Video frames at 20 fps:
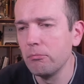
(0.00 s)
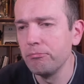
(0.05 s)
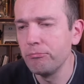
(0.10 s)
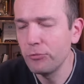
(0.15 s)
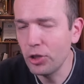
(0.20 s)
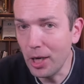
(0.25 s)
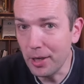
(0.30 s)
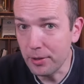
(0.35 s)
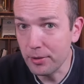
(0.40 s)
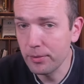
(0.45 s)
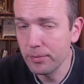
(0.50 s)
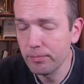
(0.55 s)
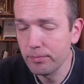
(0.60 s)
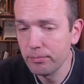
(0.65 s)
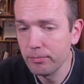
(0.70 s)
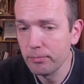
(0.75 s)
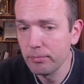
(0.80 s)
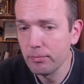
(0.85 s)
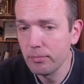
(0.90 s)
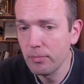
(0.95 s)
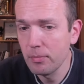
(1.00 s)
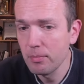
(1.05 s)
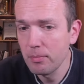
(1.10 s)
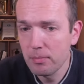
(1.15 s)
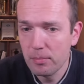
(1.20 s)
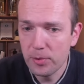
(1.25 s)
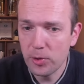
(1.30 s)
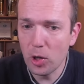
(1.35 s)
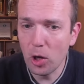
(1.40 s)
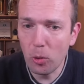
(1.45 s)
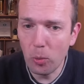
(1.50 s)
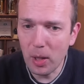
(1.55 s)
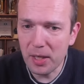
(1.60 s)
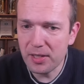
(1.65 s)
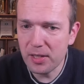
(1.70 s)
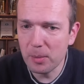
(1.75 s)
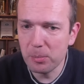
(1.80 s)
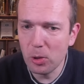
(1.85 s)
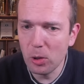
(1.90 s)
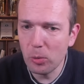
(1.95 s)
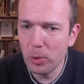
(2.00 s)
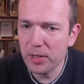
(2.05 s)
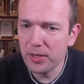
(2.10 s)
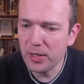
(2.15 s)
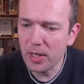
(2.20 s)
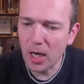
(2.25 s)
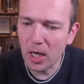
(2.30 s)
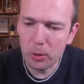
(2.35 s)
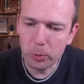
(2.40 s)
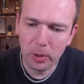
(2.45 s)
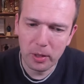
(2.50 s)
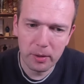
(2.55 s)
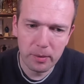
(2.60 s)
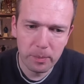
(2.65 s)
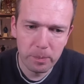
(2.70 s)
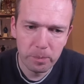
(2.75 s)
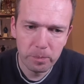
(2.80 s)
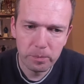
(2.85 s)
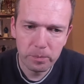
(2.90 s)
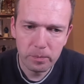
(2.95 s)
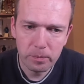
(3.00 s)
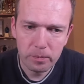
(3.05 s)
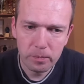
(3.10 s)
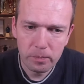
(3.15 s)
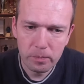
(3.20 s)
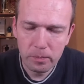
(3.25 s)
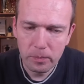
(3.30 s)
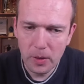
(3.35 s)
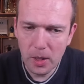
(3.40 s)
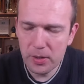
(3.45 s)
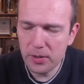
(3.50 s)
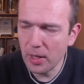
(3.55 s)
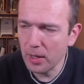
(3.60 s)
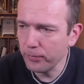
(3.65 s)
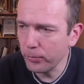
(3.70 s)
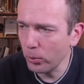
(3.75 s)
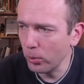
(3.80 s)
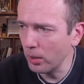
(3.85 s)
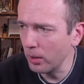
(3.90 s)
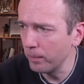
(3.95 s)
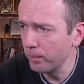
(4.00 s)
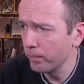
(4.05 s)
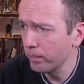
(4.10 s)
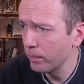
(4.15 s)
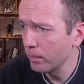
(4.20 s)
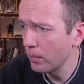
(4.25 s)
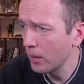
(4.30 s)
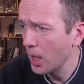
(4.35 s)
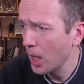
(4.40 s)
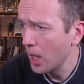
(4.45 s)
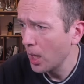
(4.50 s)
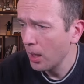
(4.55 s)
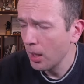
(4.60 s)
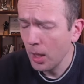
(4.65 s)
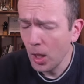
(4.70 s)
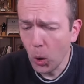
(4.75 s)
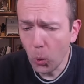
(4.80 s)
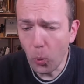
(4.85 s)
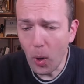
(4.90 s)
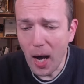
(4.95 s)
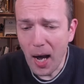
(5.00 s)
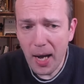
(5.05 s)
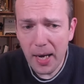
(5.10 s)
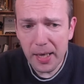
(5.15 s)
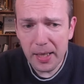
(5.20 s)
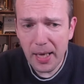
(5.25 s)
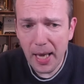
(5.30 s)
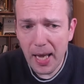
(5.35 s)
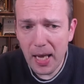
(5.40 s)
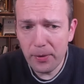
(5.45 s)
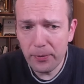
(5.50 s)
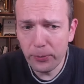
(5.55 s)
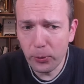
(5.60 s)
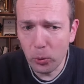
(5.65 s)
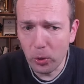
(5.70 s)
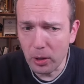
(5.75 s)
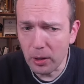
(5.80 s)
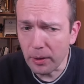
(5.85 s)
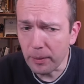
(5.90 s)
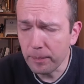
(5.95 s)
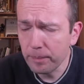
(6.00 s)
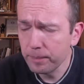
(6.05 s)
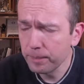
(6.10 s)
chess. So what's the move we start with is a4. Why a4?